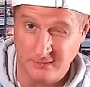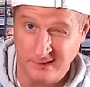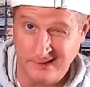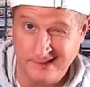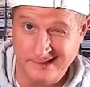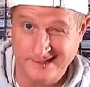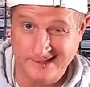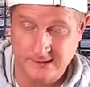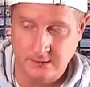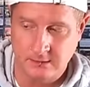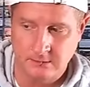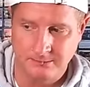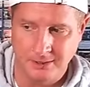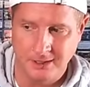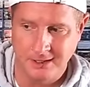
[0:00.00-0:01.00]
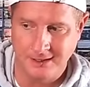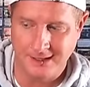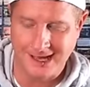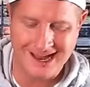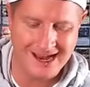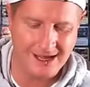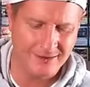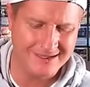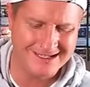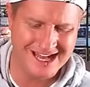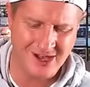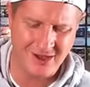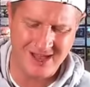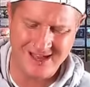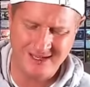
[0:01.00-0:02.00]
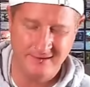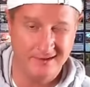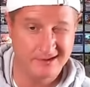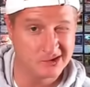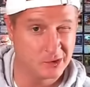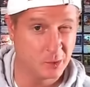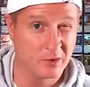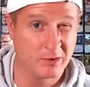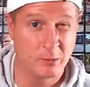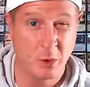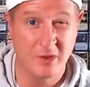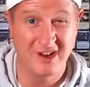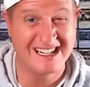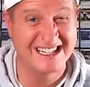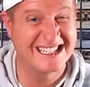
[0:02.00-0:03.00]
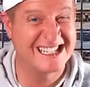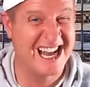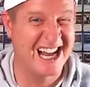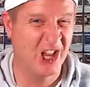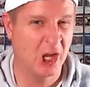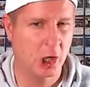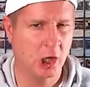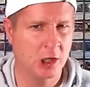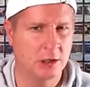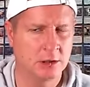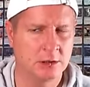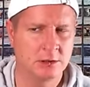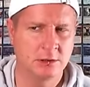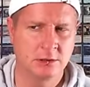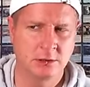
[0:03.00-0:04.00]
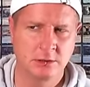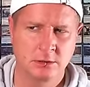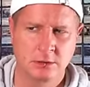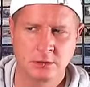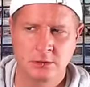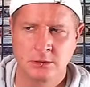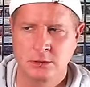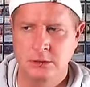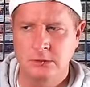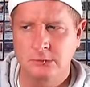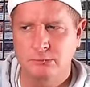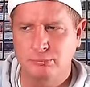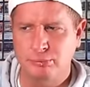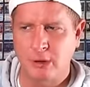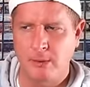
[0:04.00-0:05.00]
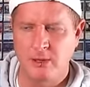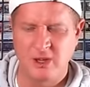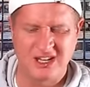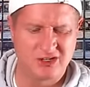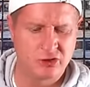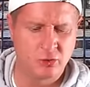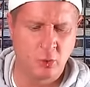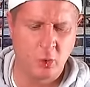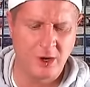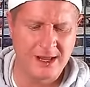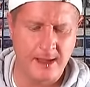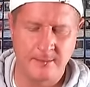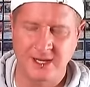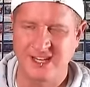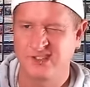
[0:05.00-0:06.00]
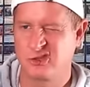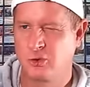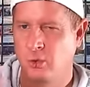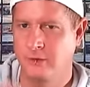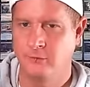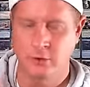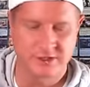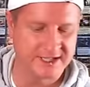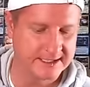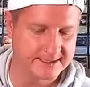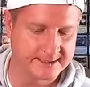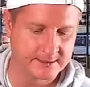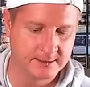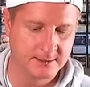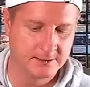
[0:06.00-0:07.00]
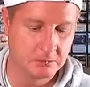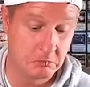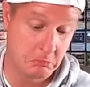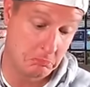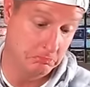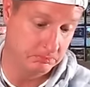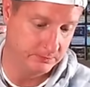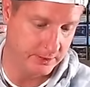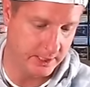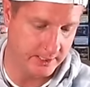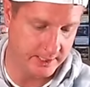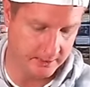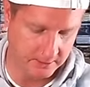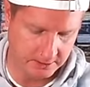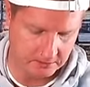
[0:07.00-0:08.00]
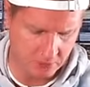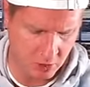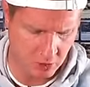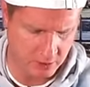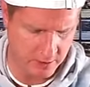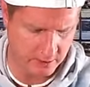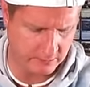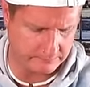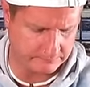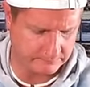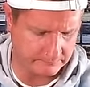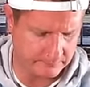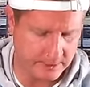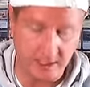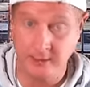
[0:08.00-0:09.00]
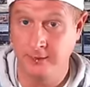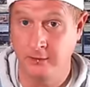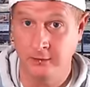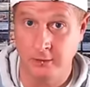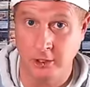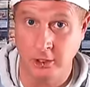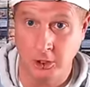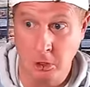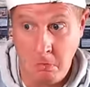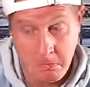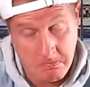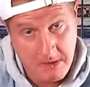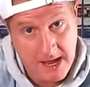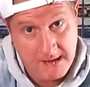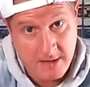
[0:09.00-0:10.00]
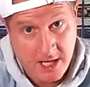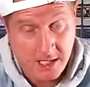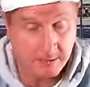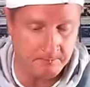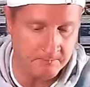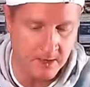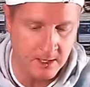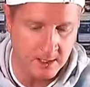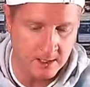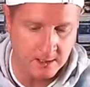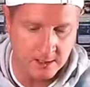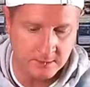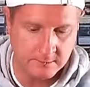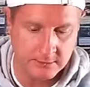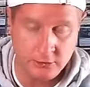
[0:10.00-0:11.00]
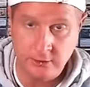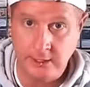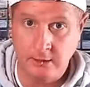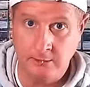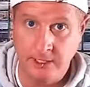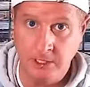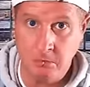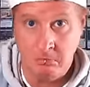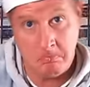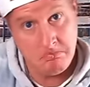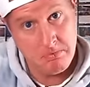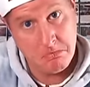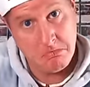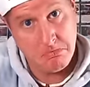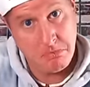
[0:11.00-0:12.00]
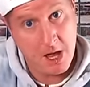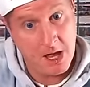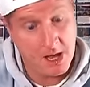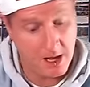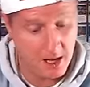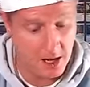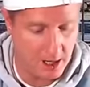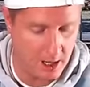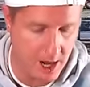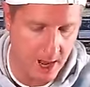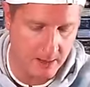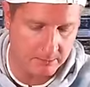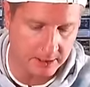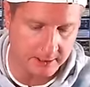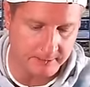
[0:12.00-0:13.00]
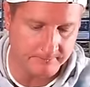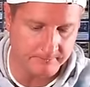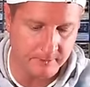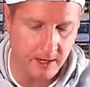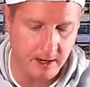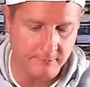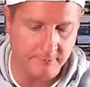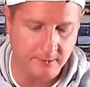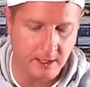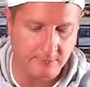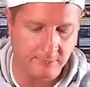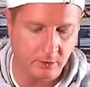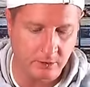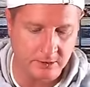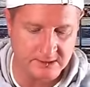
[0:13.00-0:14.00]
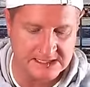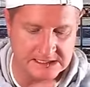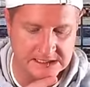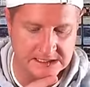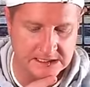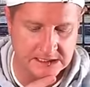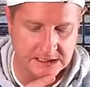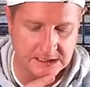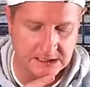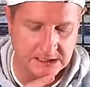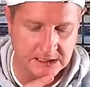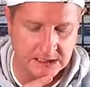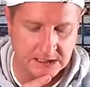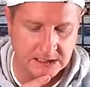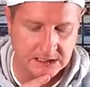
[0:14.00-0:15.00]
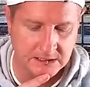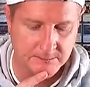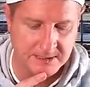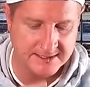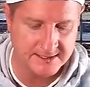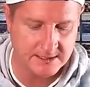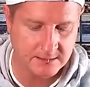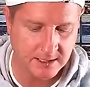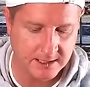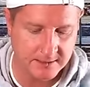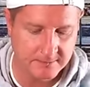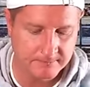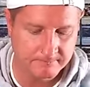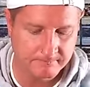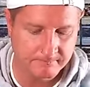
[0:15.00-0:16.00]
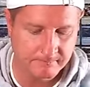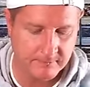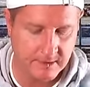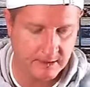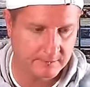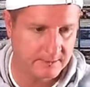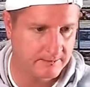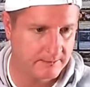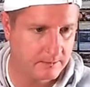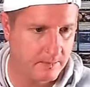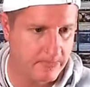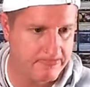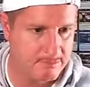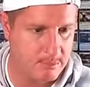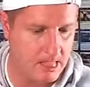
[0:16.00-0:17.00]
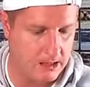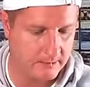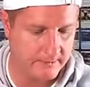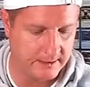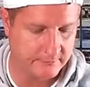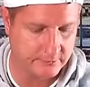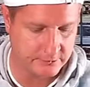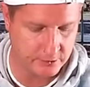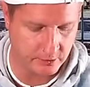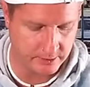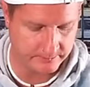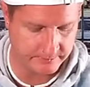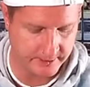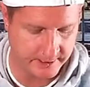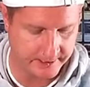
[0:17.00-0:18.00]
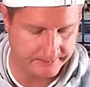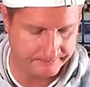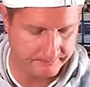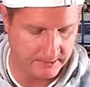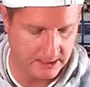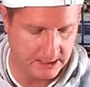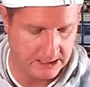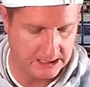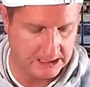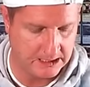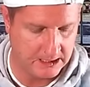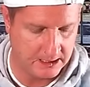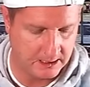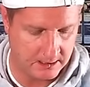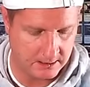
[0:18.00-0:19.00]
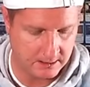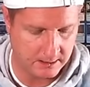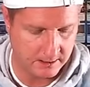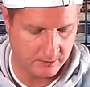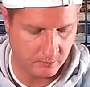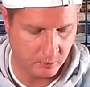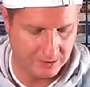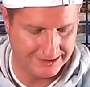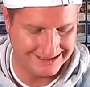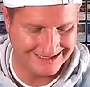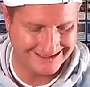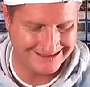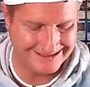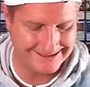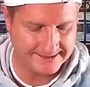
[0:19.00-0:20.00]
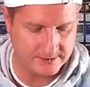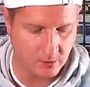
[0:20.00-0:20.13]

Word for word: these, but I highly doubt any of these are worth more than a dollar. Probably like 20, I'm going to guess 24 cents. Did I nail it? Who knows? Did I nail your girl? Maybe. did you nail me? Probably. All right, if we got a forest. Basic land. Thanks, Devin. Thanks for showing up today. All right, relentless.